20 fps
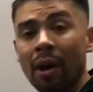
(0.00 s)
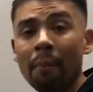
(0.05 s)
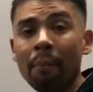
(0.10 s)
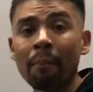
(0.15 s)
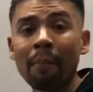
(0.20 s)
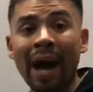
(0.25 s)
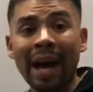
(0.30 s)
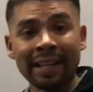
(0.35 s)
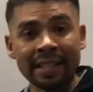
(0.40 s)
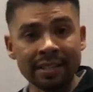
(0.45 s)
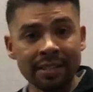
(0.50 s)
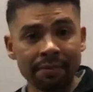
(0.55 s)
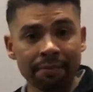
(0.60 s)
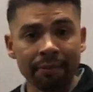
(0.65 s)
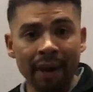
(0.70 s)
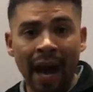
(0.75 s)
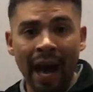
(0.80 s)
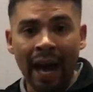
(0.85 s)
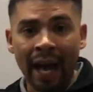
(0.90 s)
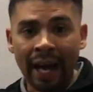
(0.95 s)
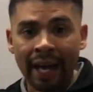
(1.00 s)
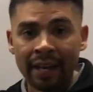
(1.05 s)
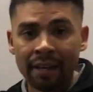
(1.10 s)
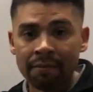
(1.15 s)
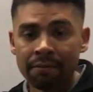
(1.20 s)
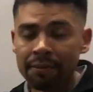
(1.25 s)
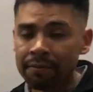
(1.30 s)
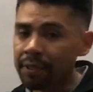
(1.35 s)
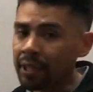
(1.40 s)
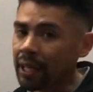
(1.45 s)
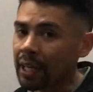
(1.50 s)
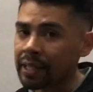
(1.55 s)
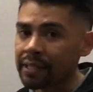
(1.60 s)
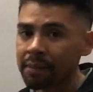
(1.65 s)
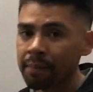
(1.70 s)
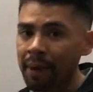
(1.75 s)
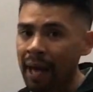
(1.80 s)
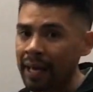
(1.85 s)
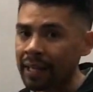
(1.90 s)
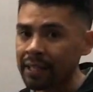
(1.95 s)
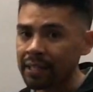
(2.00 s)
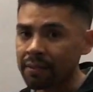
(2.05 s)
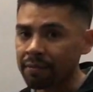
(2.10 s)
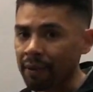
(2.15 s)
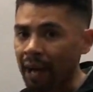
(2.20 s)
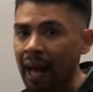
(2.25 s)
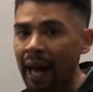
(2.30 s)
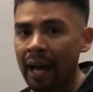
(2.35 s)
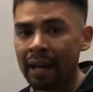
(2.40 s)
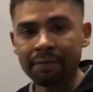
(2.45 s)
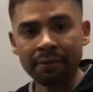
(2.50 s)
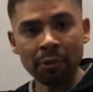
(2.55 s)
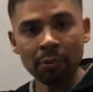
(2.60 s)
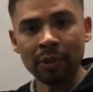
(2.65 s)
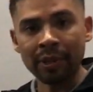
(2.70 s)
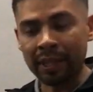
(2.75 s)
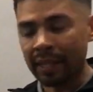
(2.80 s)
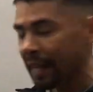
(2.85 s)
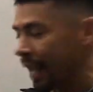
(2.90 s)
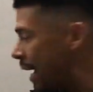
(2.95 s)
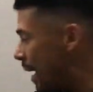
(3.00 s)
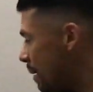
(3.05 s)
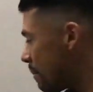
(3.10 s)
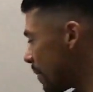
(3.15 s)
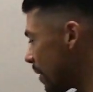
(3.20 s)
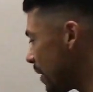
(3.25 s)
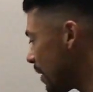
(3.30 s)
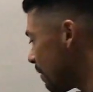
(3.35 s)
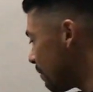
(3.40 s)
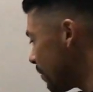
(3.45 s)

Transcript: -5. If you get to -5, you win the game.